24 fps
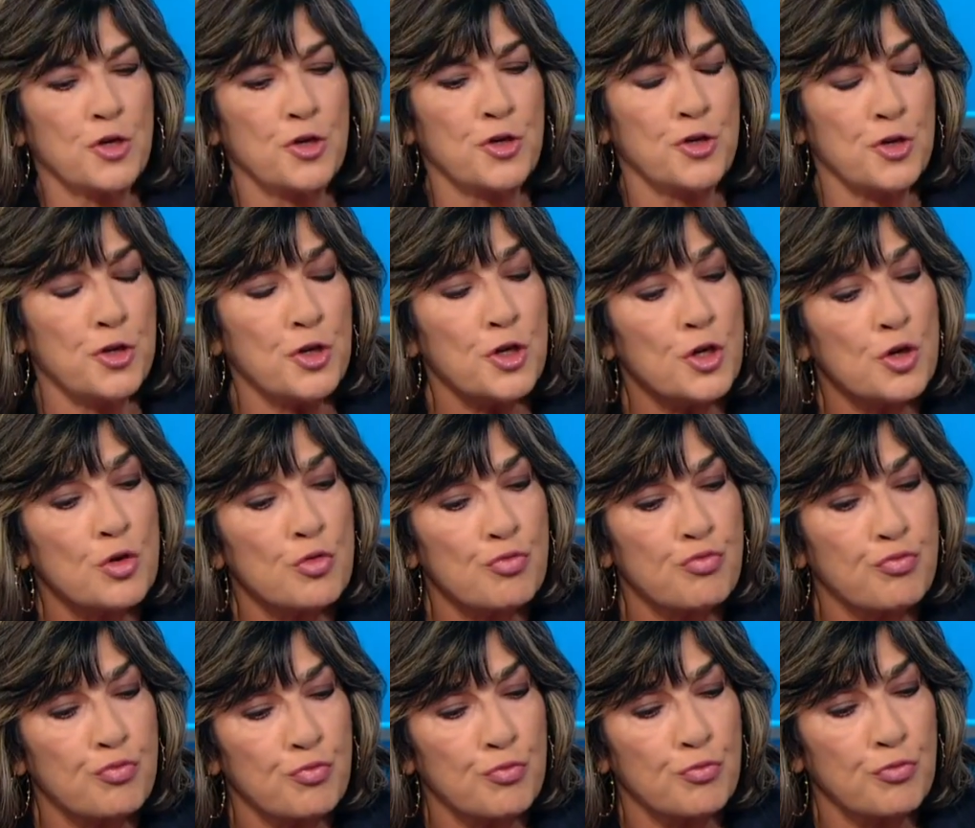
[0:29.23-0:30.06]

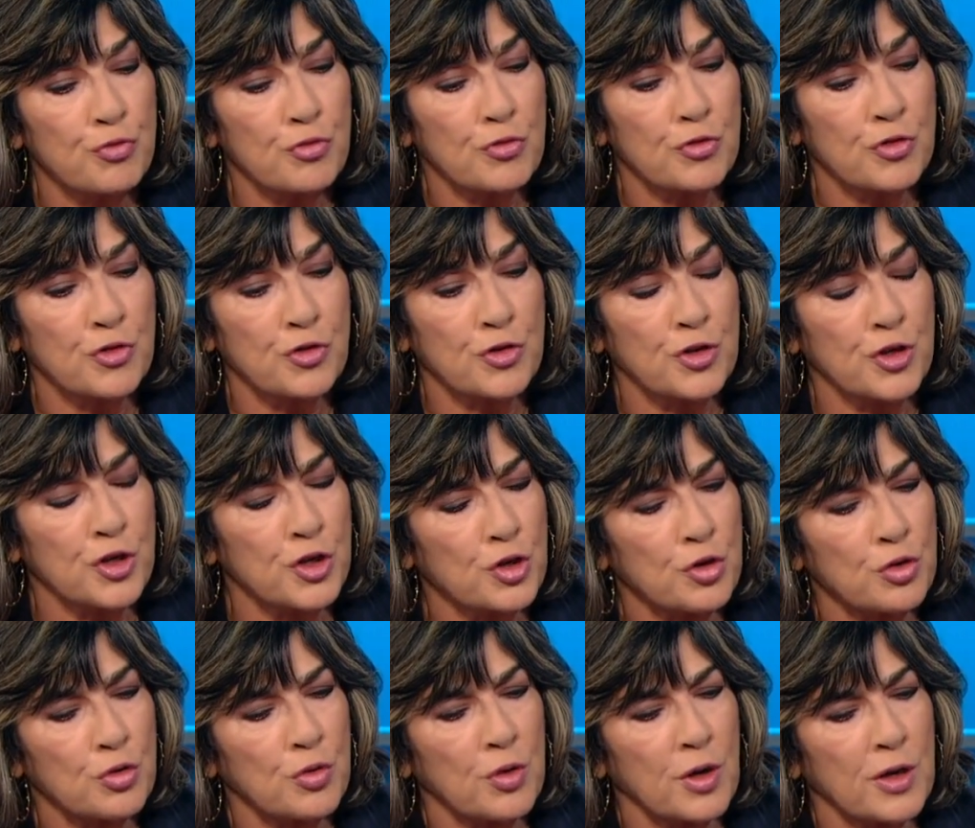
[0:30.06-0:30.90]
do
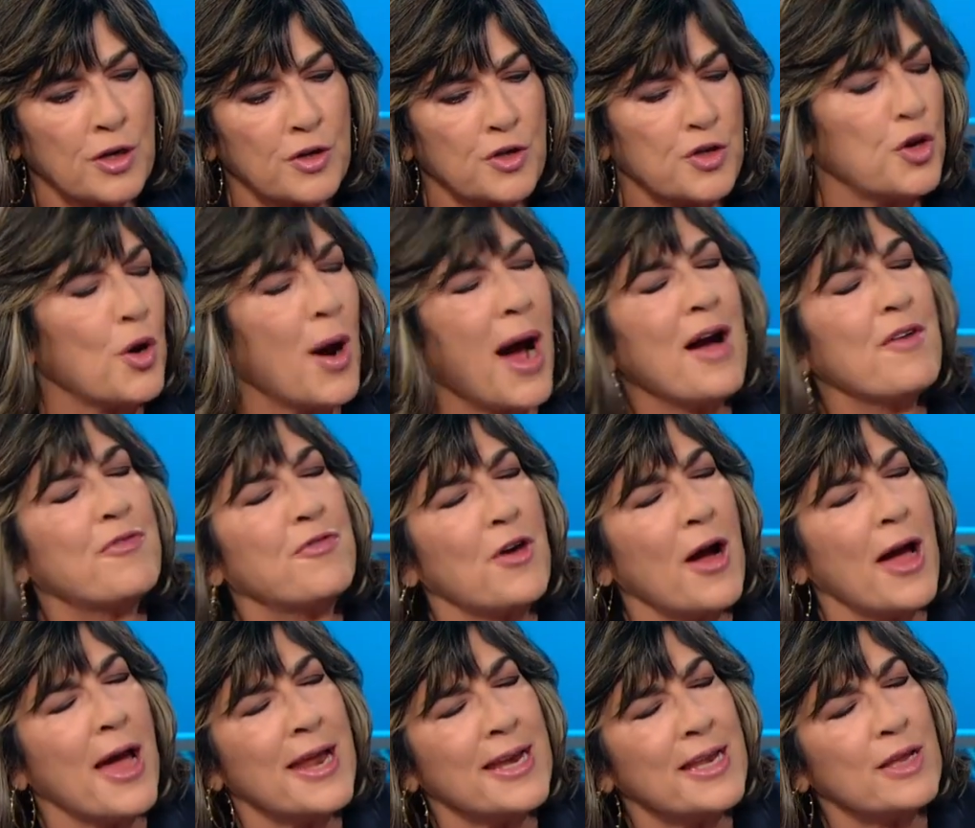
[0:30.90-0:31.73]
you have
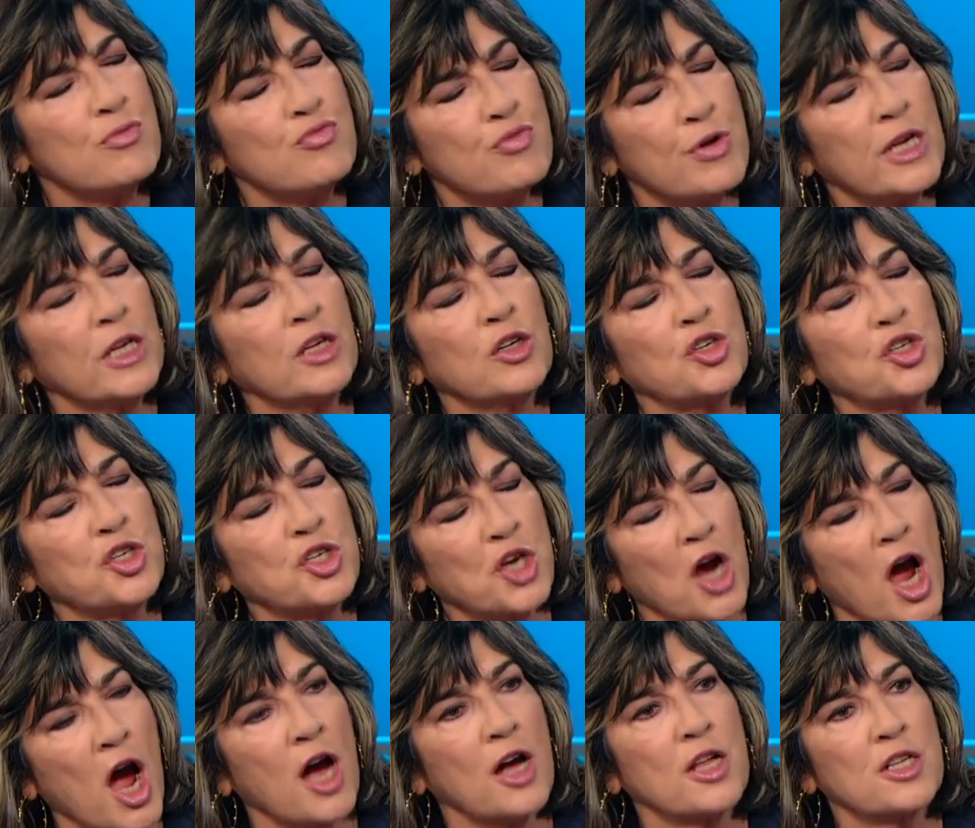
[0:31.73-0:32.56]
any real
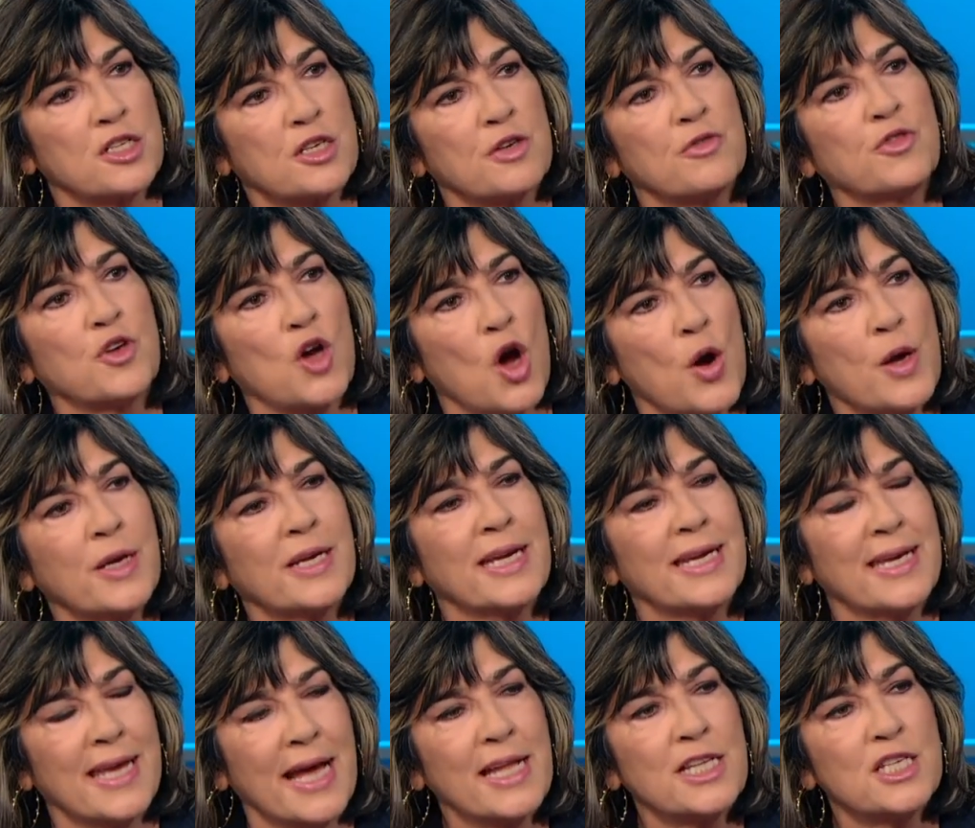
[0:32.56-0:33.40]
chance of going
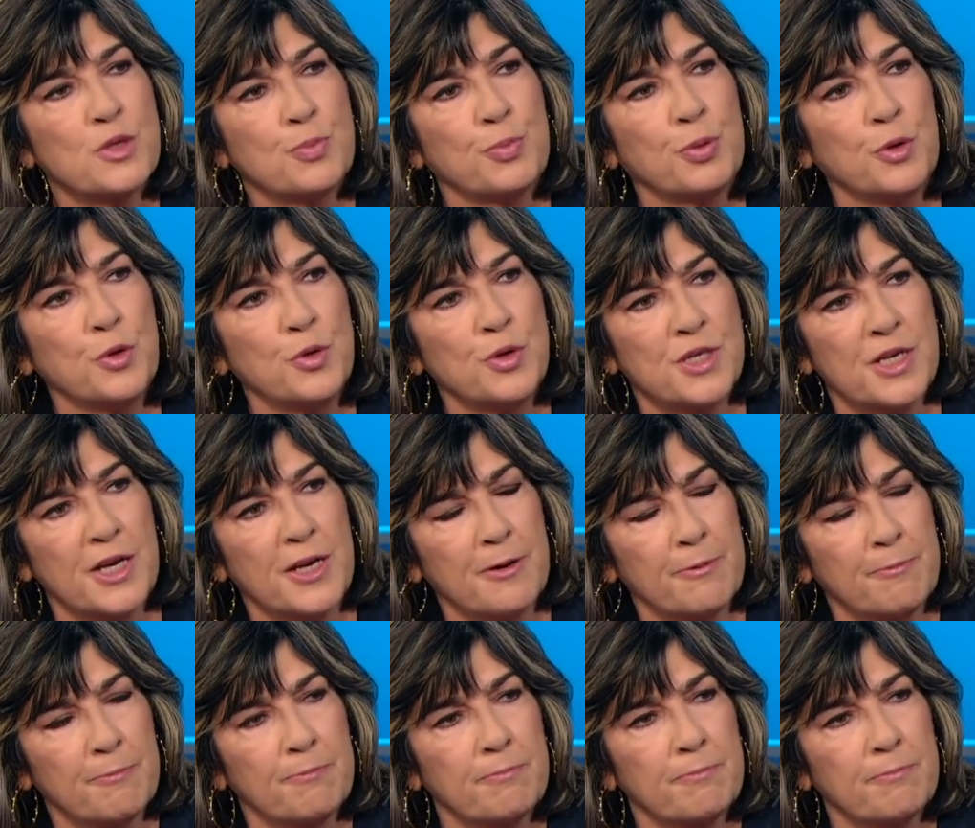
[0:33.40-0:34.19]
against Putin?